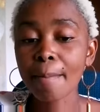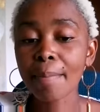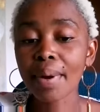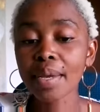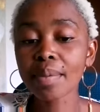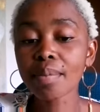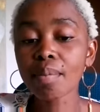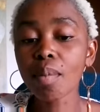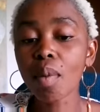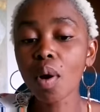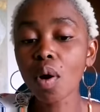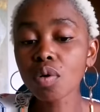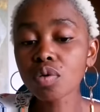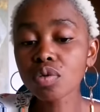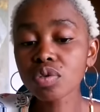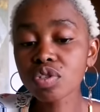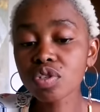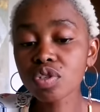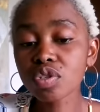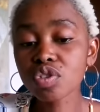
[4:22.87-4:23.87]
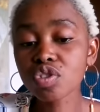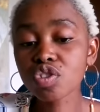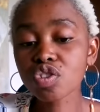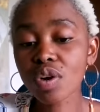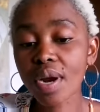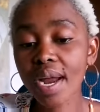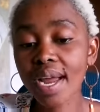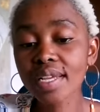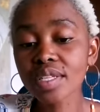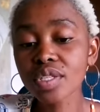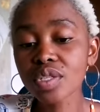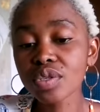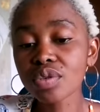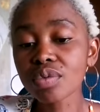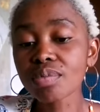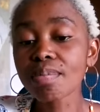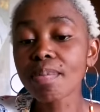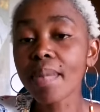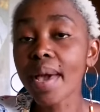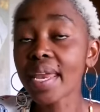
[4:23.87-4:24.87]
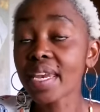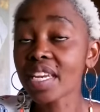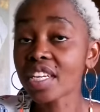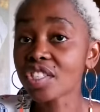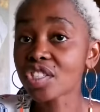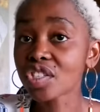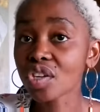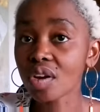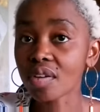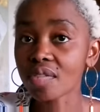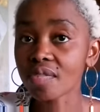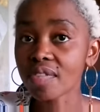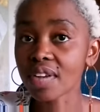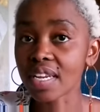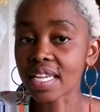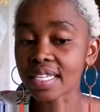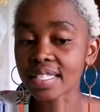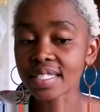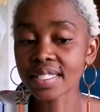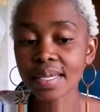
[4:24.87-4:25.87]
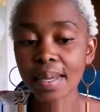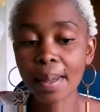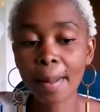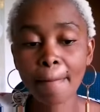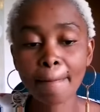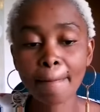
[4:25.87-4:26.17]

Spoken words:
but most try to manage conflict.